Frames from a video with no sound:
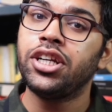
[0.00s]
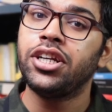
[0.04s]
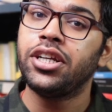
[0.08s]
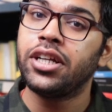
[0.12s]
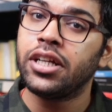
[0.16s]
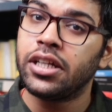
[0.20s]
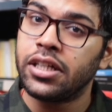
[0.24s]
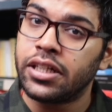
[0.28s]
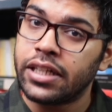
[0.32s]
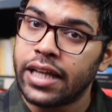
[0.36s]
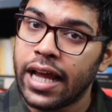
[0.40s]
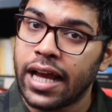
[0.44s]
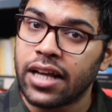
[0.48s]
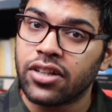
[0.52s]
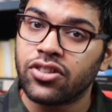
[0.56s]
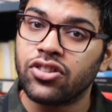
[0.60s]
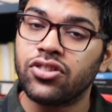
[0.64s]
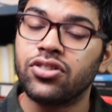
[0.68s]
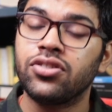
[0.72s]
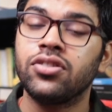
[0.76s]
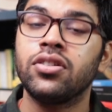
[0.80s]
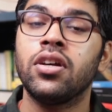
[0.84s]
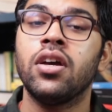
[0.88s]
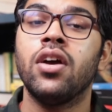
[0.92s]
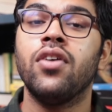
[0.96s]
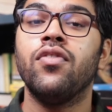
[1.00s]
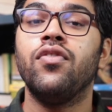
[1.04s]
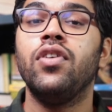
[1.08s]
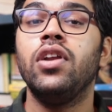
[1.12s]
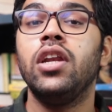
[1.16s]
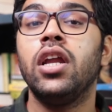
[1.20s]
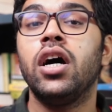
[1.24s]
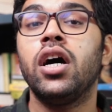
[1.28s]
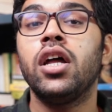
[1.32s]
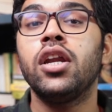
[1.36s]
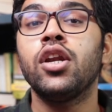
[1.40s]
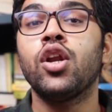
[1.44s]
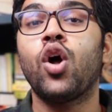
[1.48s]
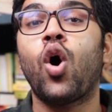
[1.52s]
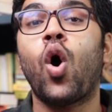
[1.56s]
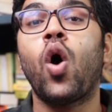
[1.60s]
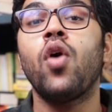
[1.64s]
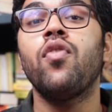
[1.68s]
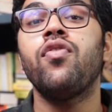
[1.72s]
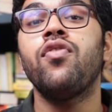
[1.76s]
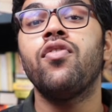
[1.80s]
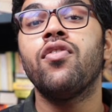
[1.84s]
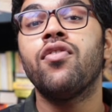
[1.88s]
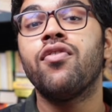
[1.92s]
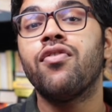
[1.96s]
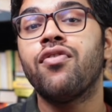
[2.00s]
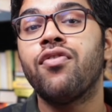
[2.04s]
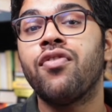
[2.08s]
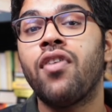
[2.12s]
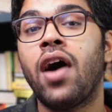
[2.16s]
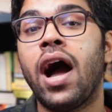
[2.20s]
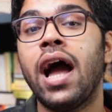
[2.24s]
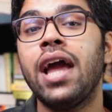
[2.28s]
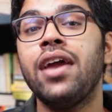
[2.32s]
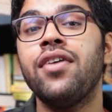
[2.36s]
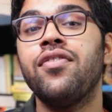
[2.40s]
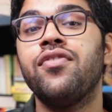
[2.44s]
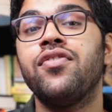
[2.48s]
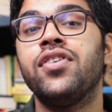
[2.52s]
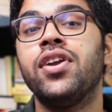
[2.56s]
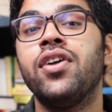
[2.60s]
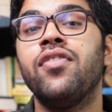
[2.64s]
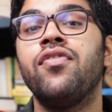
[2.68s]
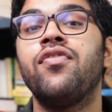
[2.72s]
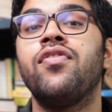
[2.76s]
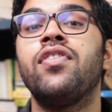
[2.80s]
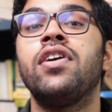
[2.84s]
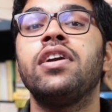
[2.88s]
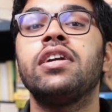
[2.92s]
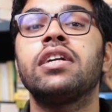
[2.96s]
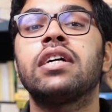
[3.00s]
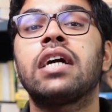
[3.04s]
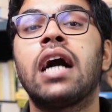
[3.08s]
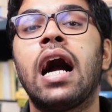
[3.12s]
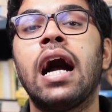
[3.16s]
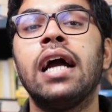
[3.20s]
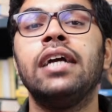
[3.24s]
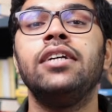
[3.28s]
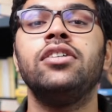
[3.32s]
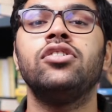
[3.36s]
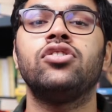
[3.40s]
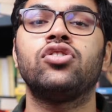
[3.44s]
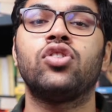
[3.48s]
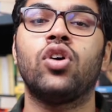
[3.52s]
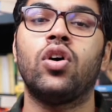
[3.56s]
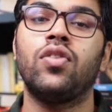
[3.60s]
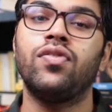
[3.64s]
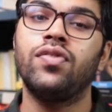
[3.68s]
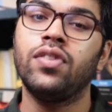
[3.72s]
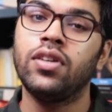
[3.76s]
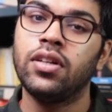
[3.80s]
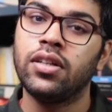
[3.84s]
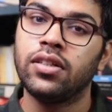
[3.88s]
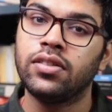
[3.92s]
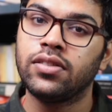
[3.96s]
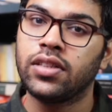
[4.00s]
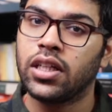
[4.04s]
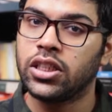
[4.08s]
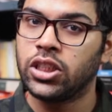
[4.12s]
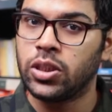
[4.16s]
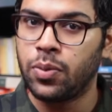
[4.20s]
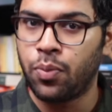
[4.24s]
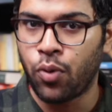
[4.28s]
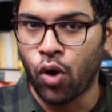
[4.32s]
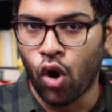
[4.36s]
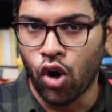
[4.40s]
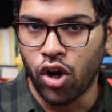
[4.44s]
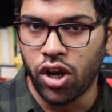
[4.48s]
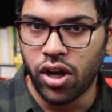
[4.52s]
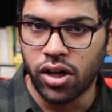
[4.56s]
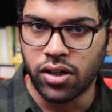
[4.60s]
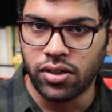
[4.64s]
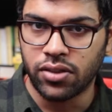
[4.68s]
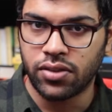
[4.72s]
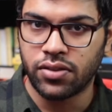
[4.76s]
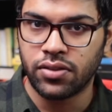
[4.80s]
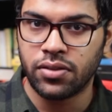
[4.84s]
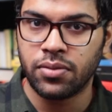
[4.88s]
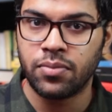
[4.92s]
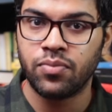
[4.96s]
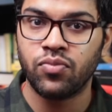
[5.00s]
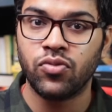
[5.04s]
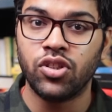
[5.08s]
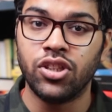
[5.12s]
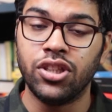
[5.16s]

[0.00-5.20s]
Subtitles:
Indian texts, we learn of 5 different kinds of such products.